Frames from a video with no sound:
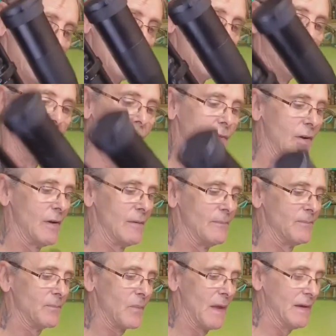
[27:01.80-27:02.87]
But
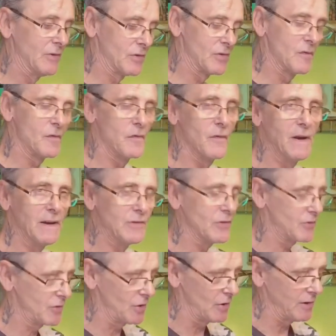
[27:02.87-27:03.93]
it
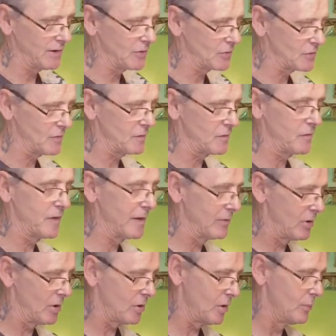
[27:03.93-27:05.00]
certainly doesn't feel
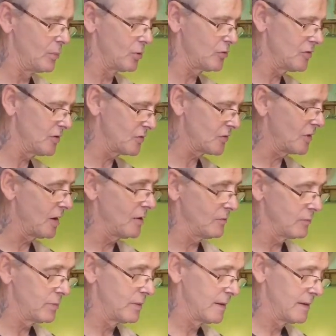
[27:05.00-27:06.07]
like a budget scope.
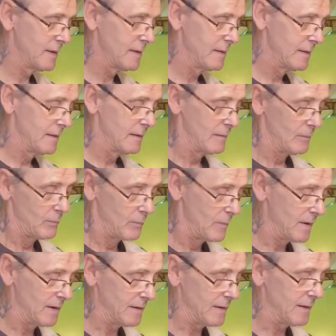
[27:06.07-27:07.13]

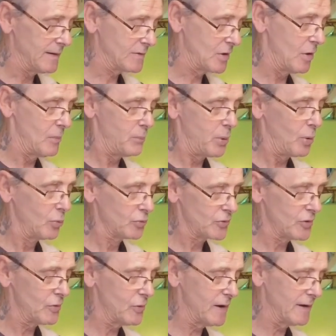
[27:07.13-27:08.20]
It's got pull
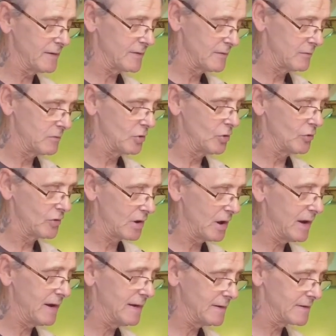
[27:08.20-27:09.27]
turrets, good
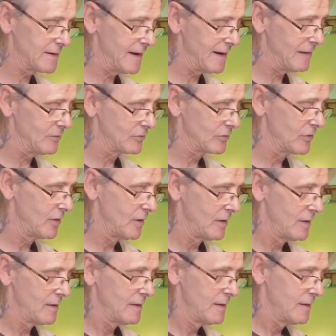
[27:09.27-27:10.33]
clicking sounds
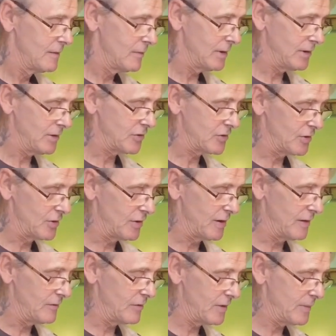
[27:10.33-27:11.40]
when you turn
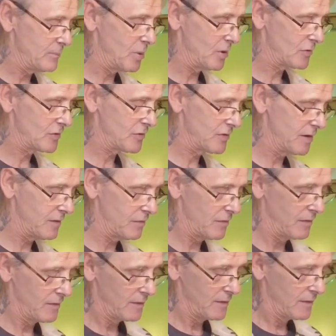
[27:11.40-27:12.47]
it, very positive.
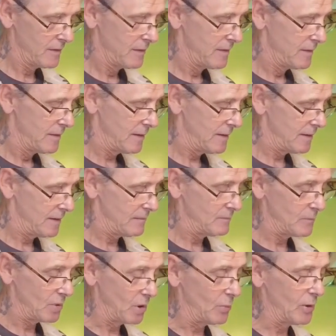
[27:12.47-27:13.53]

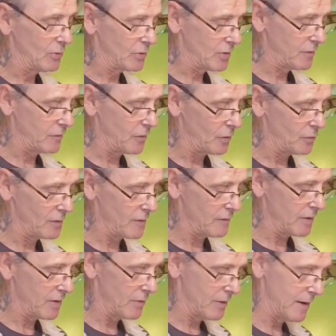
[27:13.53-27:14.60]
But I will do a full
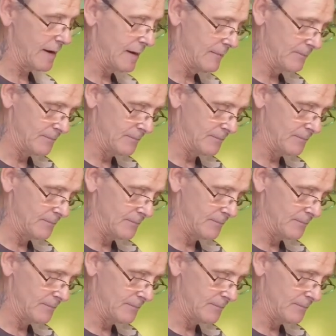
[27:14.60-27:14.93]
review of that.